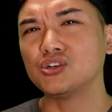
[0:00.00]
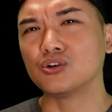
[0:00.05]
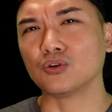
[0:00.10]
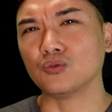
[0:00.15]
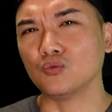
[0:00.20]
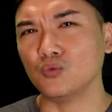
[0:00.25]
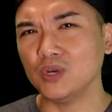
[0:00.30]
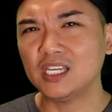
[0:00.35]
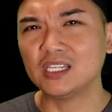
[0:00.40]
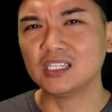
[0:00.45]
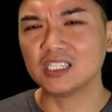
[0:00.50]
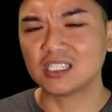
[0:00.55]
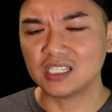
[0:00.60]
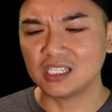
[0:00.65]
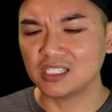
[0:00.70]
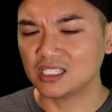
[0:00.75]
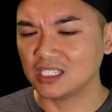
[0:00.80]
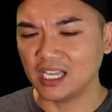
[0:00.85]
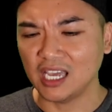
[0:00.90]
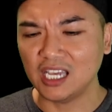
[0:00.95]
her
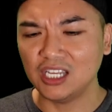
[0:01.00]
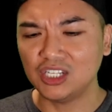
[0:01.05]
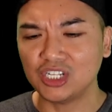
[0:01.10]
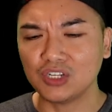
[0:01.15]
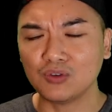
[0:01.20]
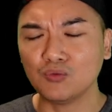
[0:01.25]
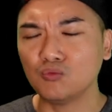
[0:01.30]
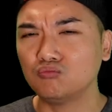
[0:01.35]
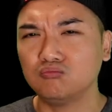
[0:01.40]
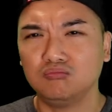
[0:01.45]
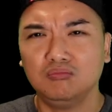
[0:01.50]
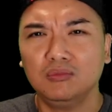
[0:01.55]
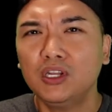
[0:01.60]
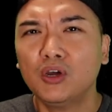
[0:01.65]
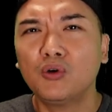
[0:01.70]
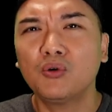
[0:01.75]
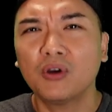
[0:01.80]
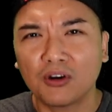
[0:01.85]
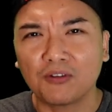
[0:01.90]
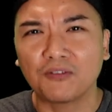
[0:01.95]
weaknesses, gauging, you
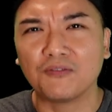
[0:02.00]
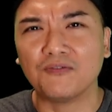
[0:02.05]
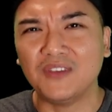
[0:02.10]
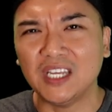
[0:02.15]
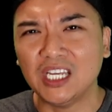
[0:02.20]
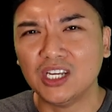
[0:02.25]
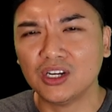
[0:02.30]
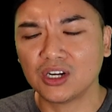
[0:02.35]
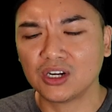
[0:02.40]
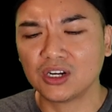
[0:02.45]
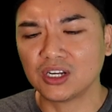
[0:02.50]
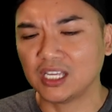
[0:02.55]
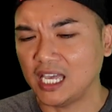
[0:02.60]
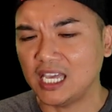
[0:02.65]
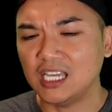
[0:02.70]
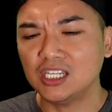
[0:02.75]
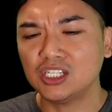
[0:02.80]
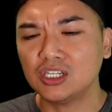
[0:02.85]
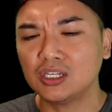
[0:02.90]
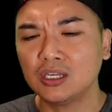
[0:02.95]
know, her fear,
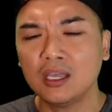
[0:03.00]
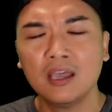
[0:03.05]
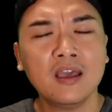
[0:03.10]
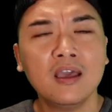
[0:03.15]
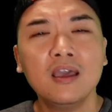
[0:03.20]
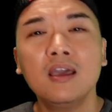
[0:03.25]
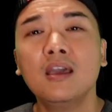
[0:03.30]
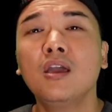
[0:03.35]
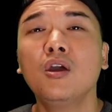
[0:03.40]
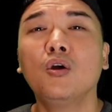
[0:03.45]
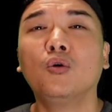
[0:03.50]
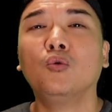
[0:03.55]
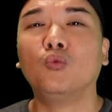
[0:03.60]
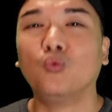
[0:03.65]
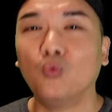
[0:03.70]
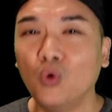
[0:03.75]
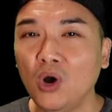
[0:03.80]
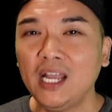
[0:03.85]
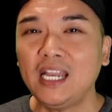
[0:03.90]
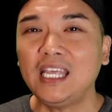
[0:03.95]
gauging
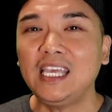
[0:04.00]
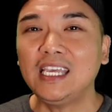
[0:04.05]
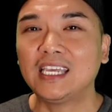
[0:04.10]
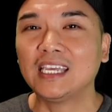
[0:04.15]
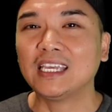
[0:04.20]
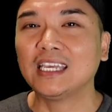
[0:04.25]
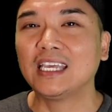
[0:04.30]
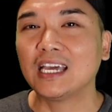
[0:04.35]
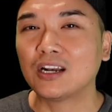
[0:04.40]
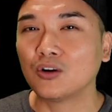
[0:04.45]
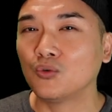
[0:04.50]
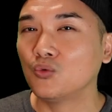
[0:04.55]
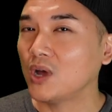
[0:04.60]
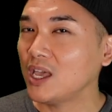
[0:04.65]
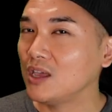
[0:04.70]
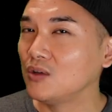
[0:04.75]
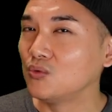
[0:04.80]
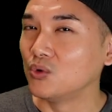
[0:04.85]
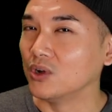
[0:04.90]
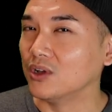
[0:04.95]
what he can get
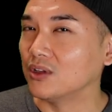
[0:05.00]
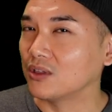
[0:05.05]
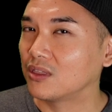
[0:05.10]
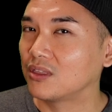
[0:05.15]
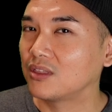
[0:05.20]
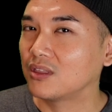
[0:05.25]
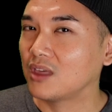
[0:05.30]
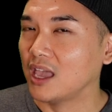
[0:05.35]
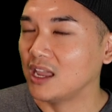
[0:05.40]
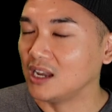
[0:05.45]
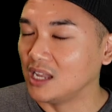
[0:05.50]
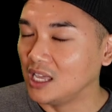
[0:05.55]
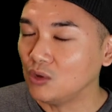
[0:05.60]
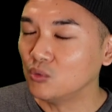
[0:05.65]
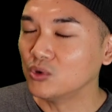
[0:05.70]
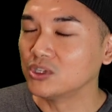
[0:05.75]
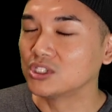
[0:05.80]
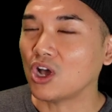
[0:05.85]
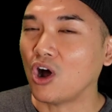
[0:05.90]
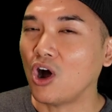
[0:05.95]
away with. And he
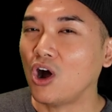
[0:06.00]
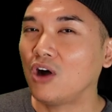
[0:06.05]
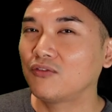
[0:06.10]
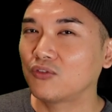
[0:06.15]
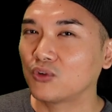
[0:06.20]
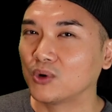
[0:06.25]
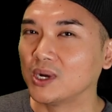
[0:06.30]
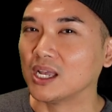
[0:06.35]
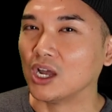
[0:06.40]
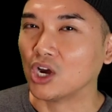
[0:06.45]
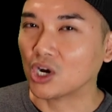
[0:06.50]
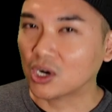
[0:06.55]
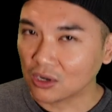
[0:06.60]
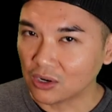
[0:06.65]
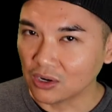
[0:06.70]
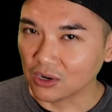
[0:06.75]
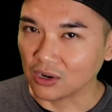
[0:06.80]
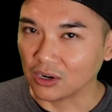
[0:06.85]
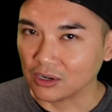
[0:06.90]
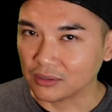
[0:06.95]
was offering
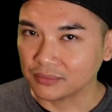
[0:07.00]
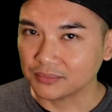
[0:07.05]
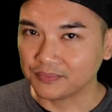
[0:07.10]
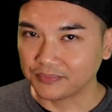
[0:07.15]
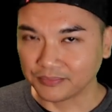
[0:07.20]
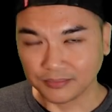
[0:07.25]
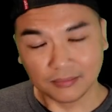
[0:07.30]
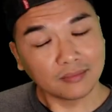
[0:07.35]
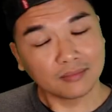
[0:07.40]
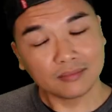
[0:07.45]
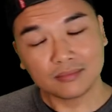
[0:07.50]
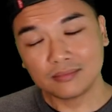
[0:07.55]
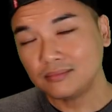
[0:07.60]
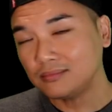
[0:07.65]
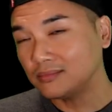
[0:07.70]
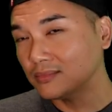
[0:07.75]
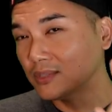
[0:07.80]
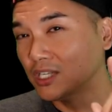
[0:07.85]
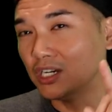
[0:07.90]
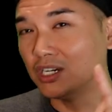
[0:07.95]
her
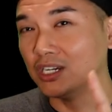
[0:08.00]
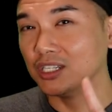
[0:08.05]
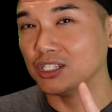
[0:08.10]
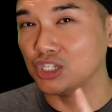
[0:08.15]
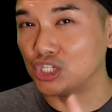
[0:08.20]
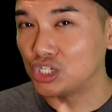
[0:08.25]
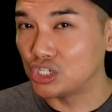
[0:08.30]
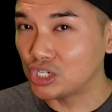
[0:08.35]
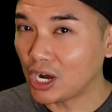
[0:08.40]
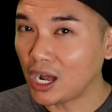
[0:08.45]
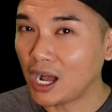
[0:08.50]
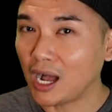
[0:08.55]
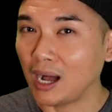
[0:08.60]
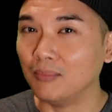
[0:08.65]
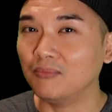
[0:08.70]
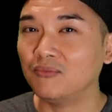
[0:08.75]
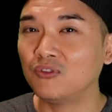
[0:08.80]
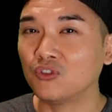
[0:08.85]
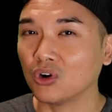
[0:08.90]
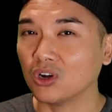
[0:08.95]
a
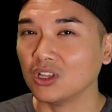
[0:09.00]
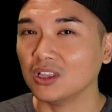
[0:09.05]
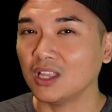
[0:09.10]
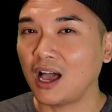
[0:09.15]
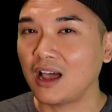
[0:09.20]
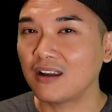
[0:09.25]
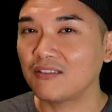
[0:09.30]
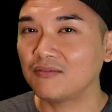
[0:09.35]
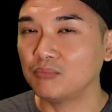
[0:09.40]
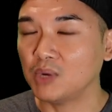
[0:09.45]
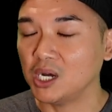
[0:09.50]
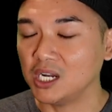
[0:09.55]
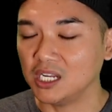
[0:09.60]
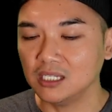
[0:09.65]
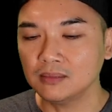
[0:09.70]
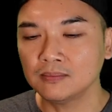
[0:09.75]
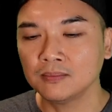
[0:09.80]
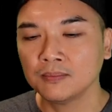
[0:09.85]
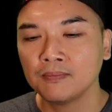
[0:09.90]
job for a lot of money